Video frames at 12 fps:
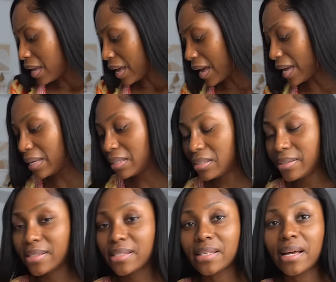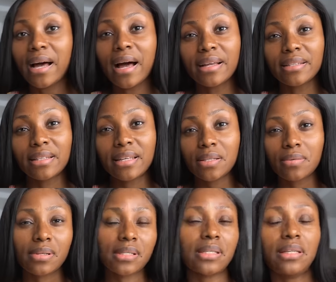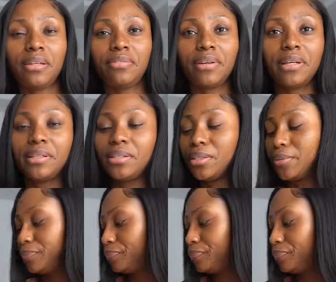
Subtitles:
And this was delivered.